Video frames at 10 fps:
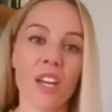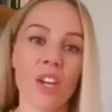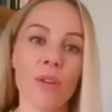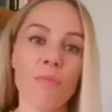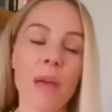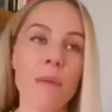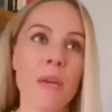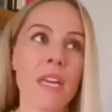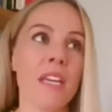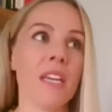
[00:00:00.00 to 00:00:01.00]

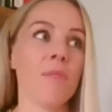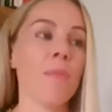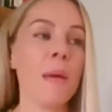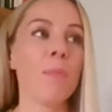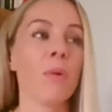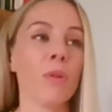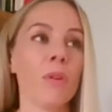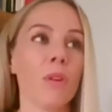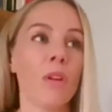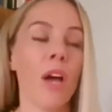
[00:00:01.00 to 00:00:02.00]
maybe people
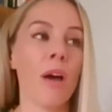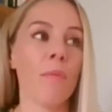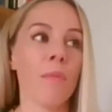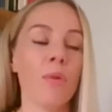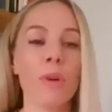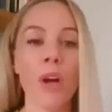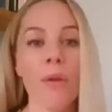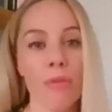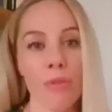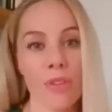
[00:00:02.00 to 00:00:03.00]
who are going
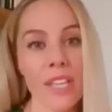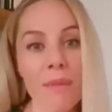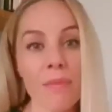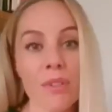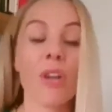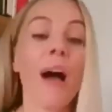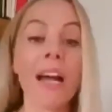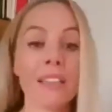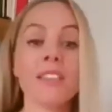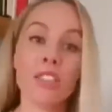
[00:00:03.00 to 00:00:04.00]
through the same as you
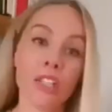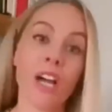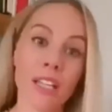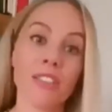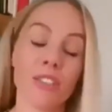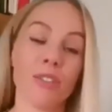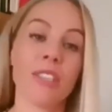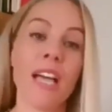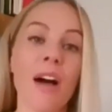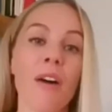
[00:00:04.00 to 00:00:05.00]
and
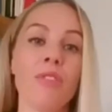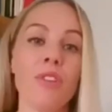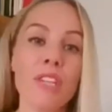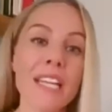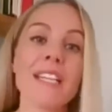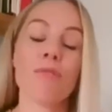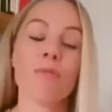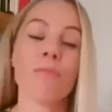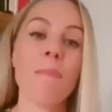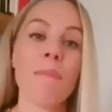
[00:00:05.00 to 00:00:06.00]
yourself, you need to
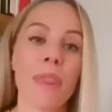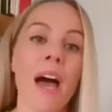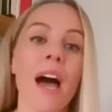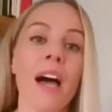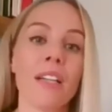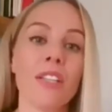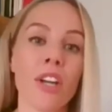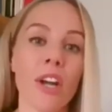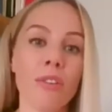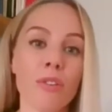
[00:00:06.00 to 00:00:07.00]
remember that, you
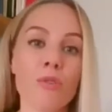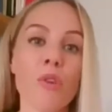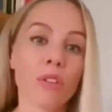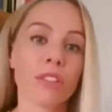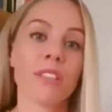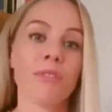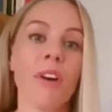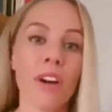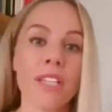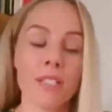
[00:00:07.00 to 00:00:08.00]
know, you're not
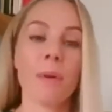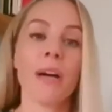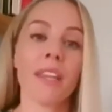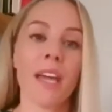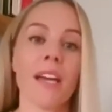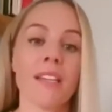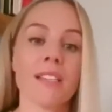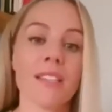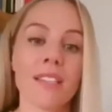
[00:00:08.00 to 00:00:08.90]
defined by this.